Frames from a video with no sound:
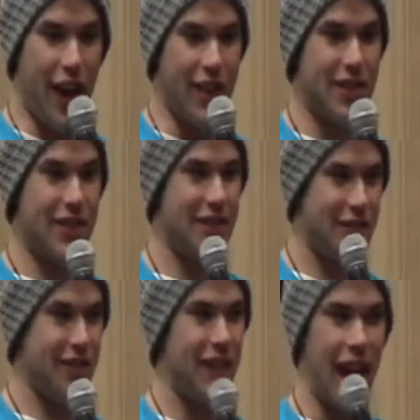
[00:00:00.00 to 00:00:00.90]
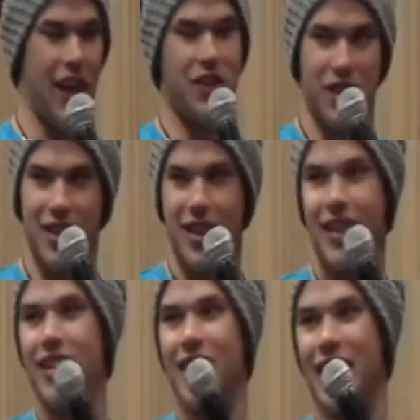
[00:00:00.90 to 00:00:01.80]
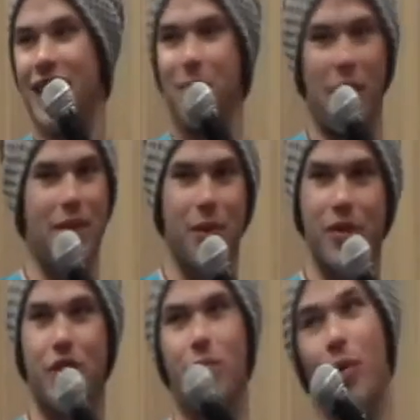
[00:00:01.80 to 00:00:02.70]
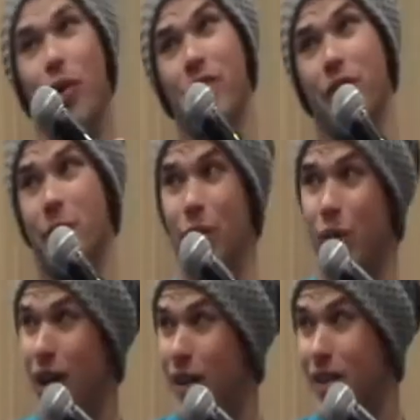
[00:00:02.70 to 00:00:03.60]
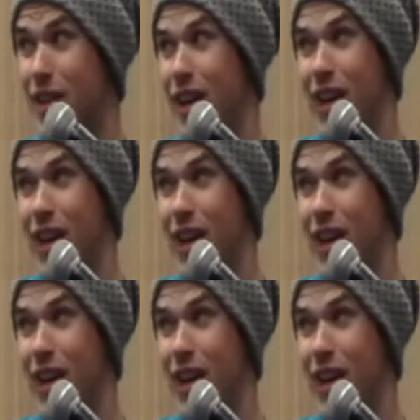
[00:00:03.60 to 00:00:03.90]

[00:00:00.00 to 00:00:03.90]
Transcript: fast actiony. Like baseball's so boring for me to watch.